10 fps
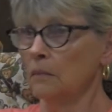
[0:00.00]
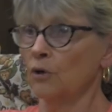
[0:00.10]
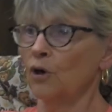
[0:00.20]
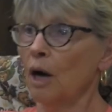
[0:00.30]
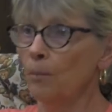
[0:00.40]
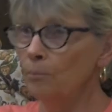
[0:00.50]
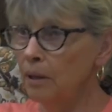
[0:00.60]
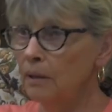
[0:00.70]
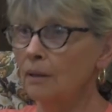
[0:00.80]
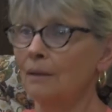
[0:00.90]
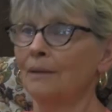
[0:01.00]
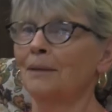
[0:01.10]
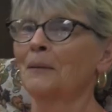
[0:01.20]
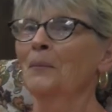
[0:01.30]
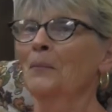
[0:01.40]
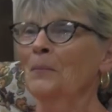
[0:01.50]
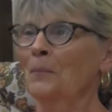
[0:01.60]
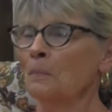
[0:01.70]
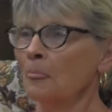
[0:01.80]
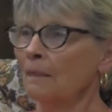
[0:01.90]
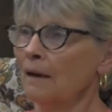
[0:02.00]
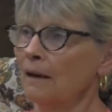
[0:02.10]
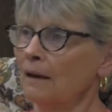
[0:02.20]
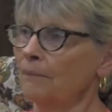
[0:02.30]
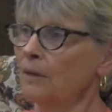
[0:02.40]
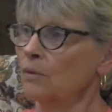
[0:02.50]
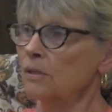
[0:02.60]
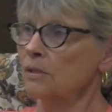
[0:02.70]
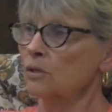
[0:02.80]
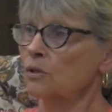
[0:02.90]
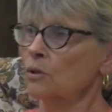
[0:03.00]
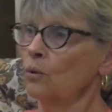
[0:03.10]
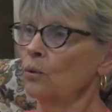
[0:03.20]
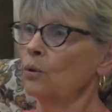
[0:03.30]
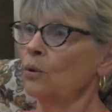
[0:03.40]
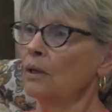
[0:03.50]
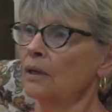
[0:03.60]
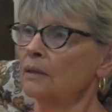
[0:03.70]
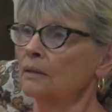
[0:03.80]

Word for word: Crump. There was a school at